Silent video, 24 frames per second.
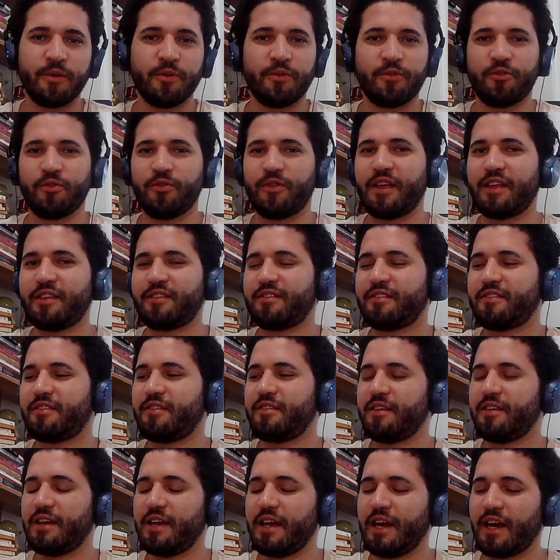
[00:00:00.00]
So that's
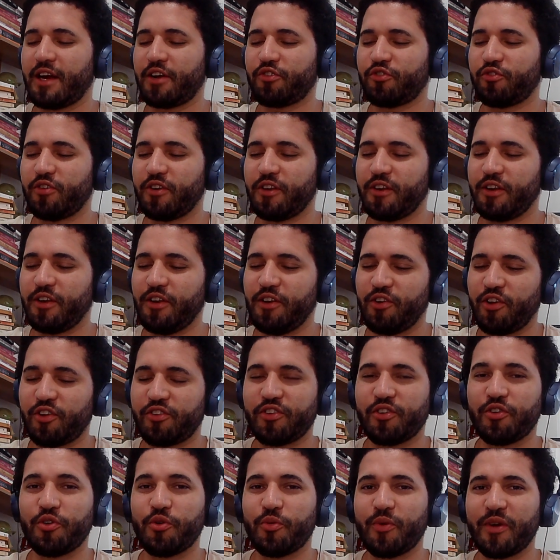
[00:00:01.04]
actually
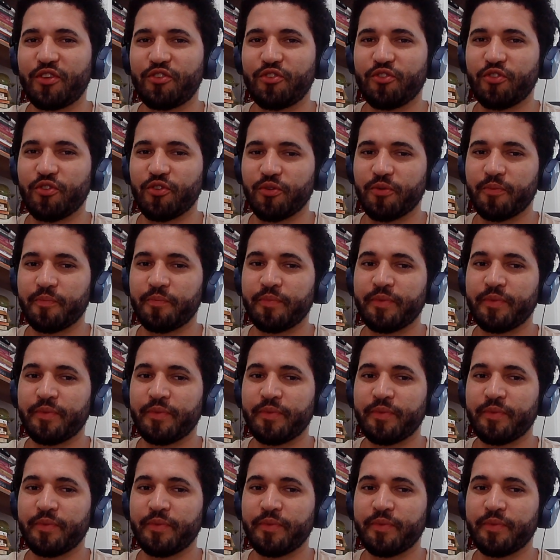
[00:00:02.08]
not a good way to do.